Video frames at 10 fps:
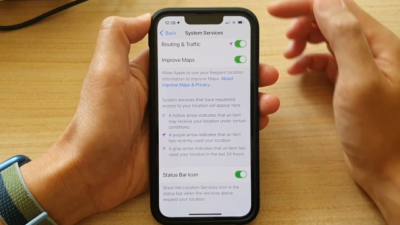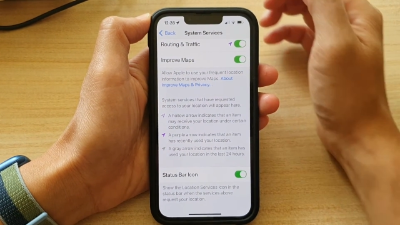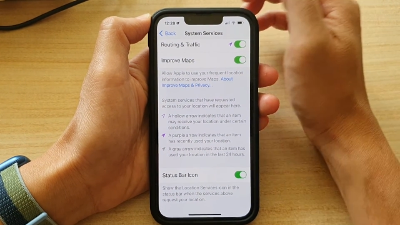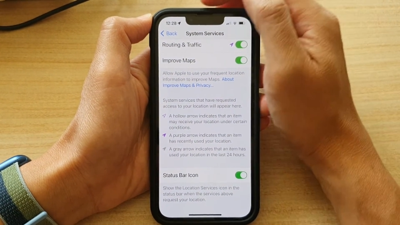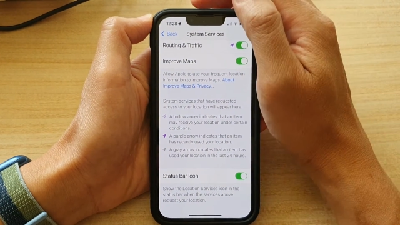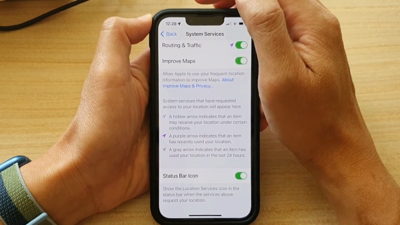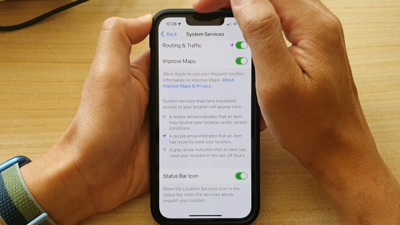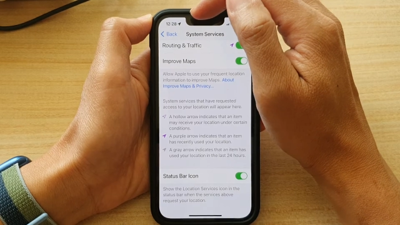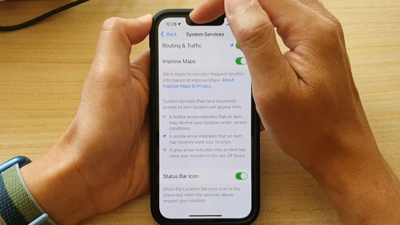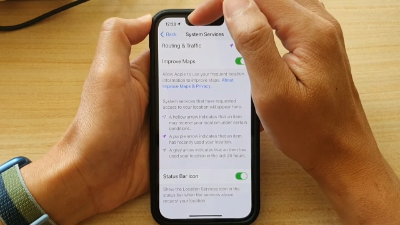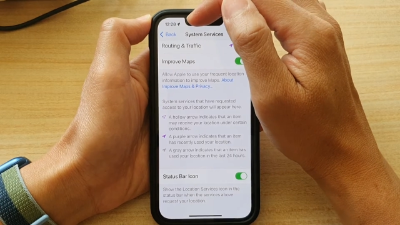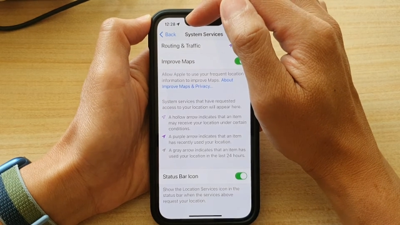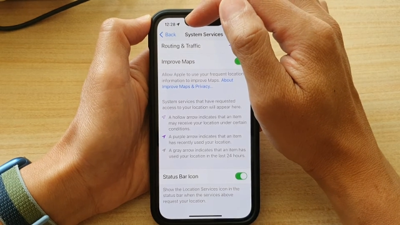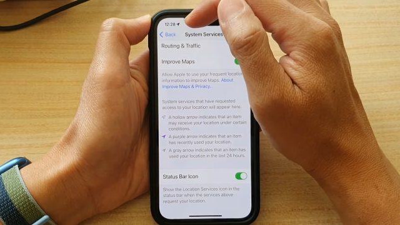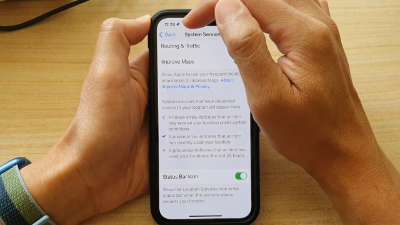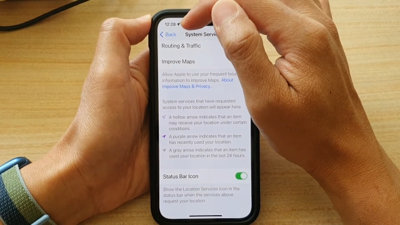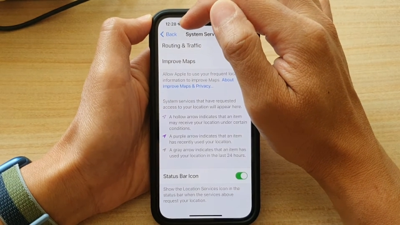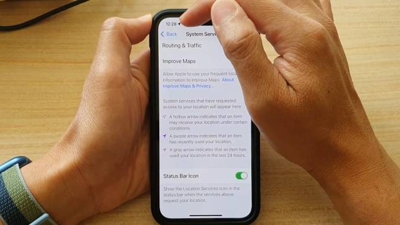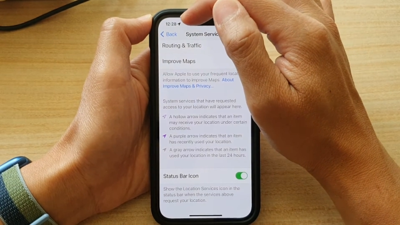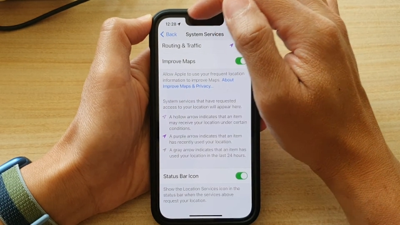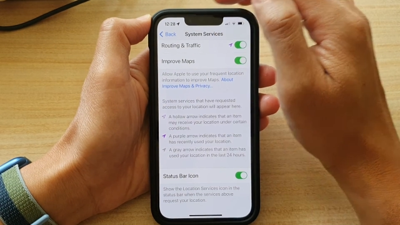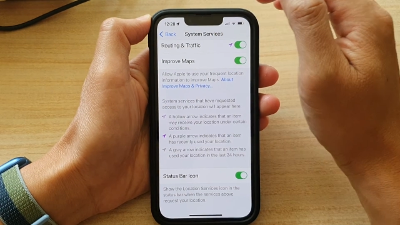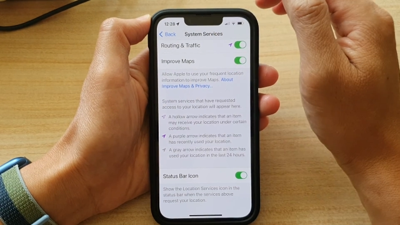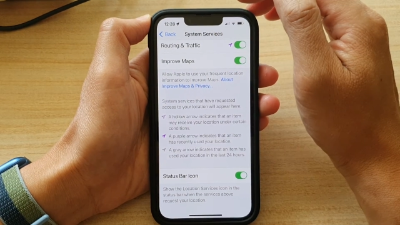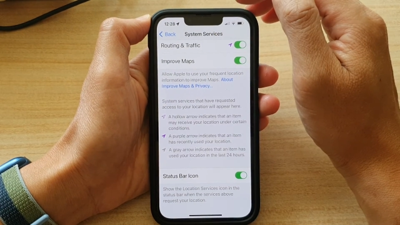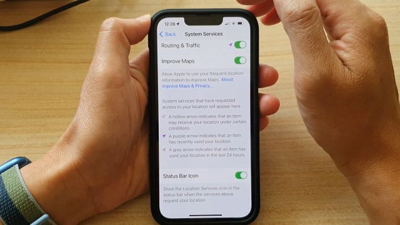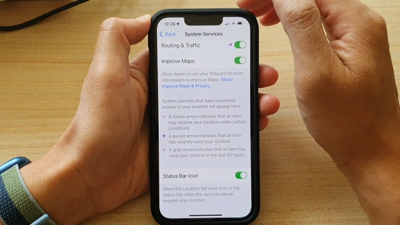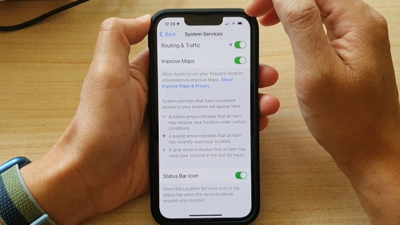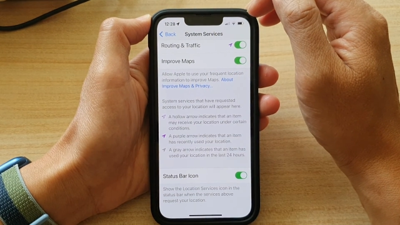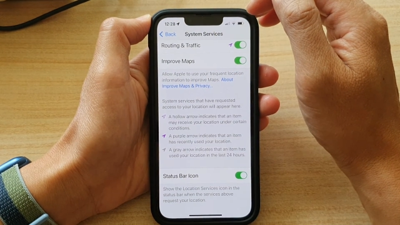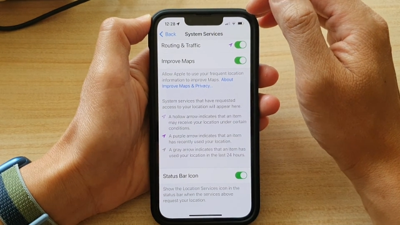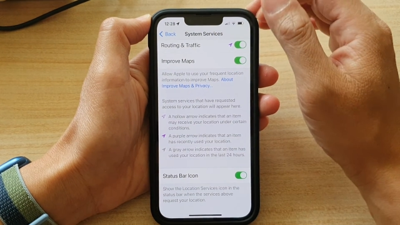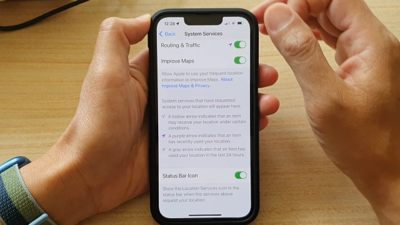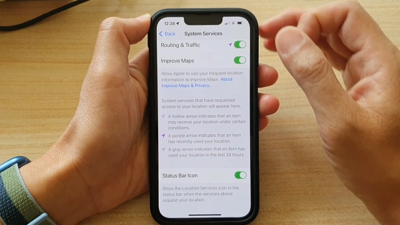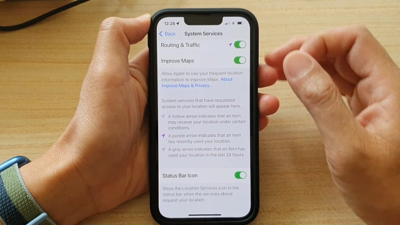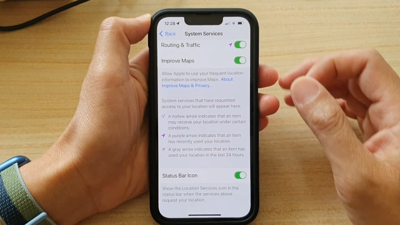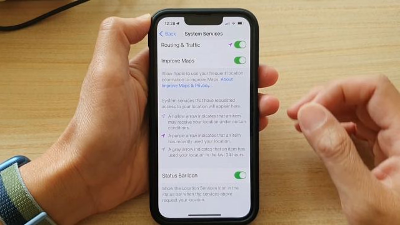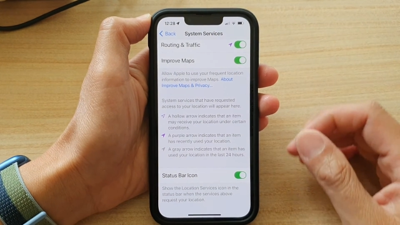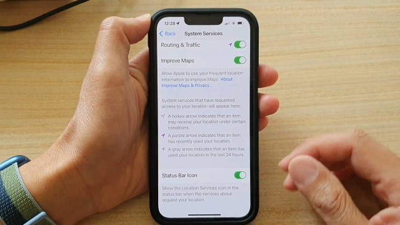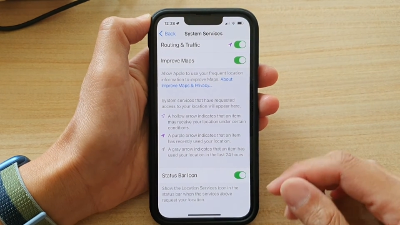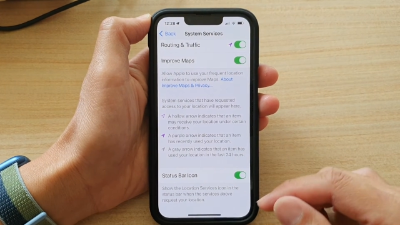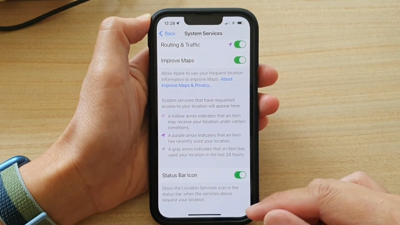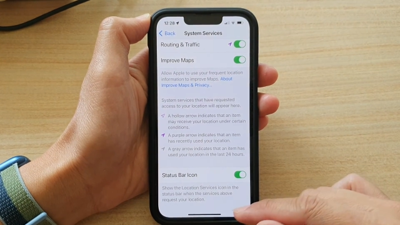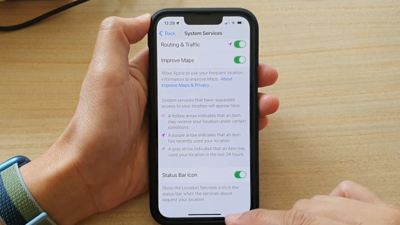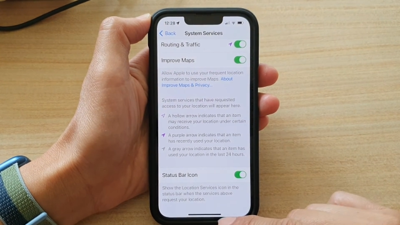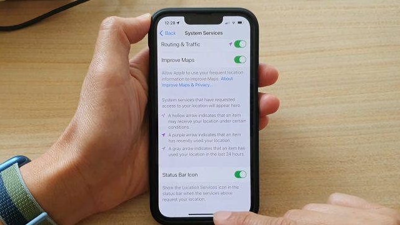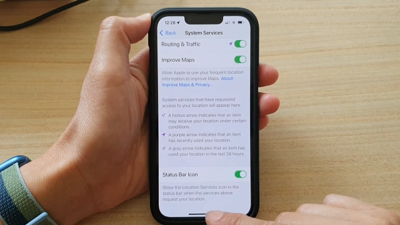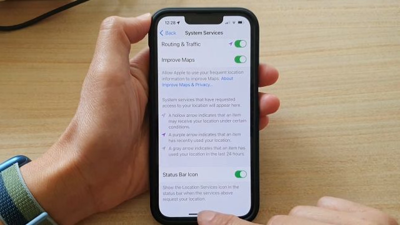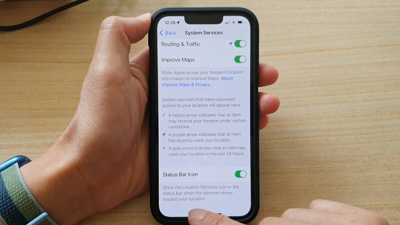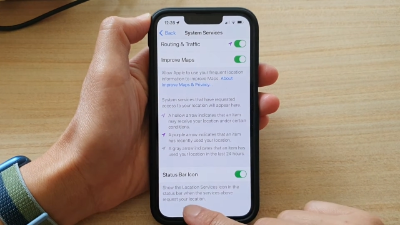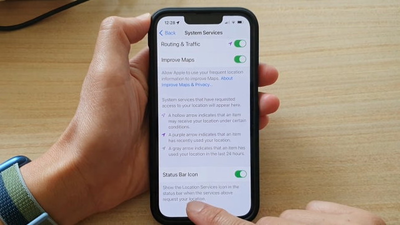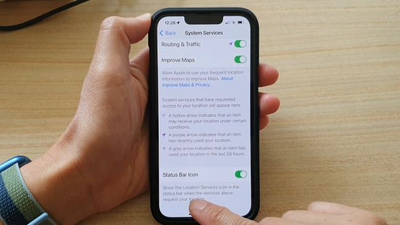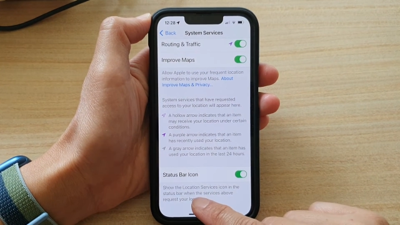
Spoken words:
Nobody's mouth can be seen.